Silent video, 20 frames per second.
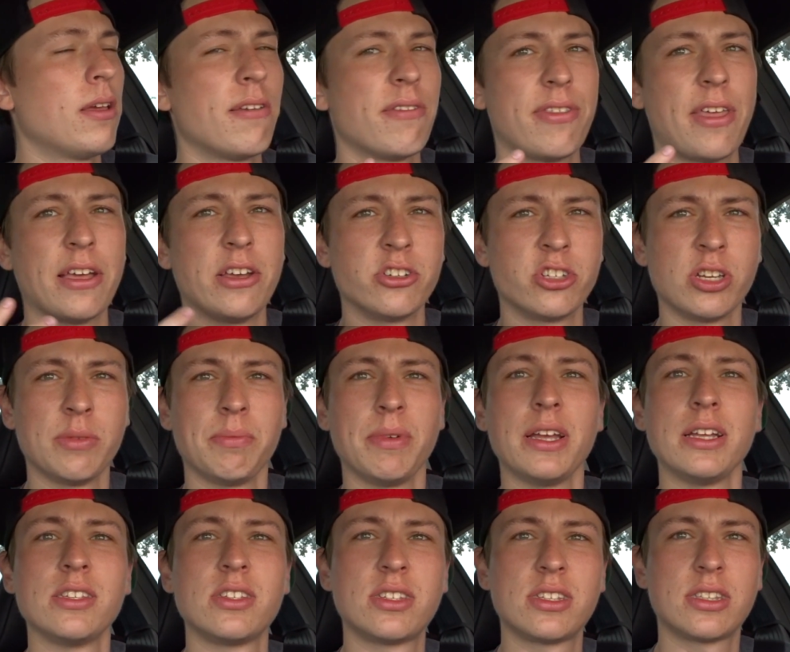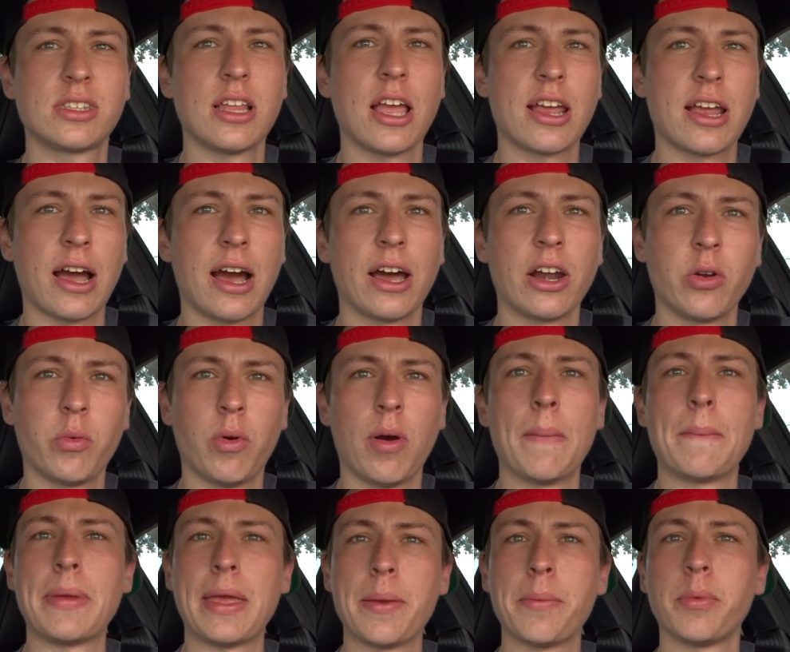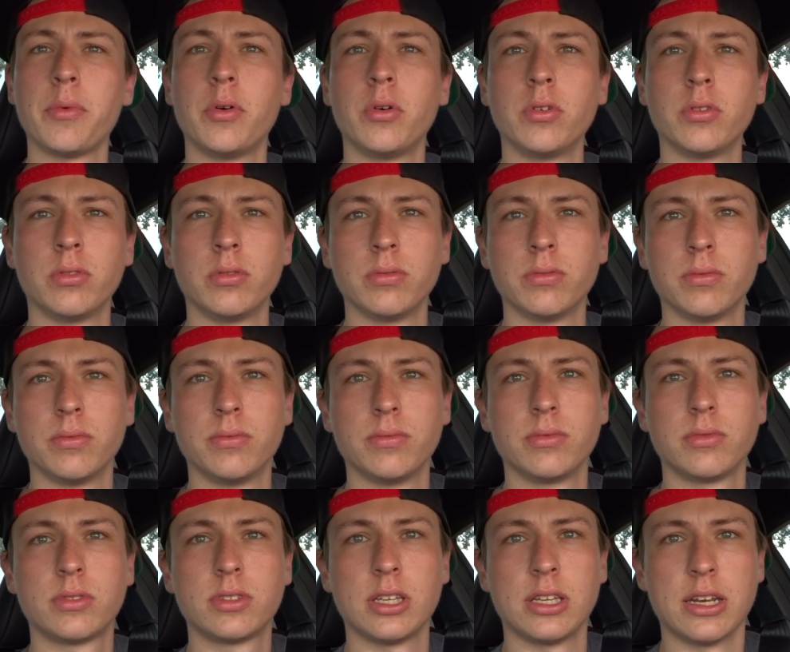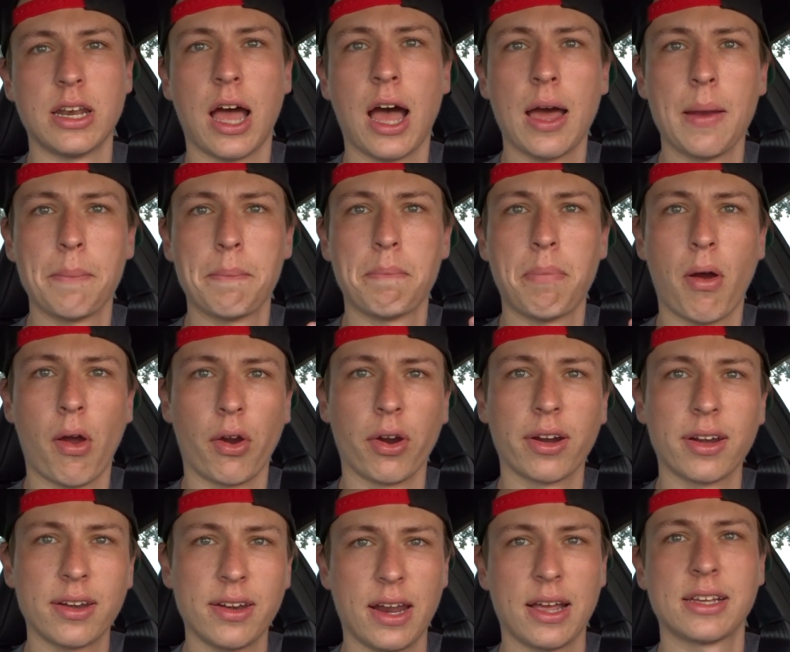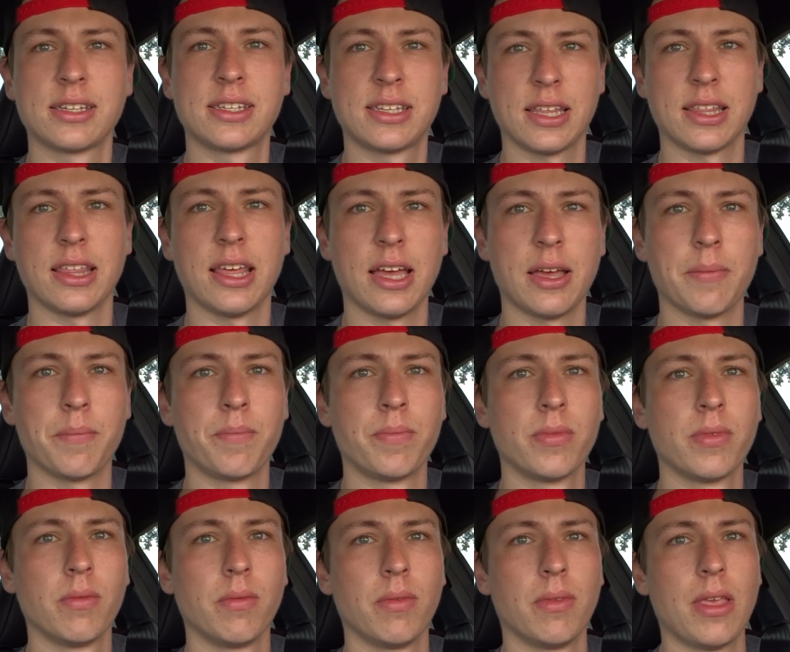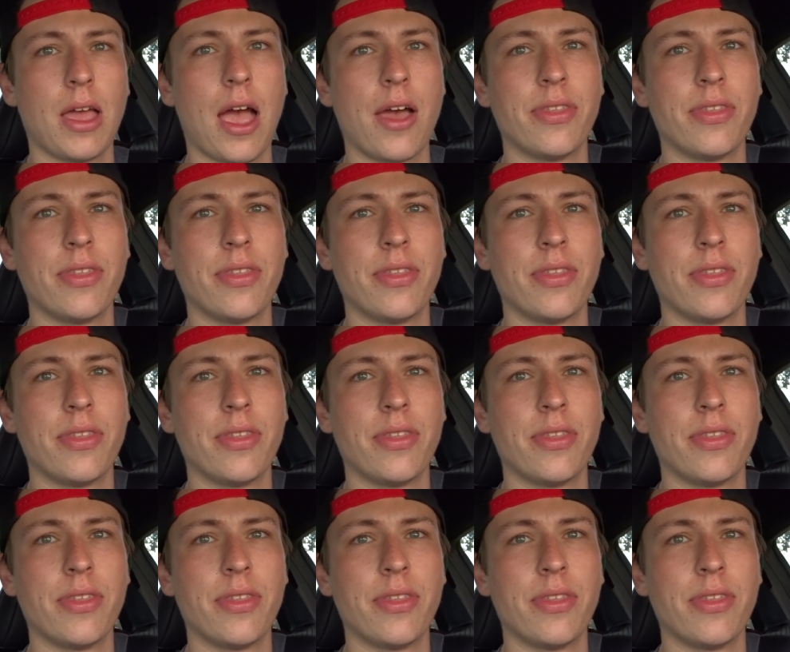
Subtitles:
that usually means they kind of want people to not park next to them.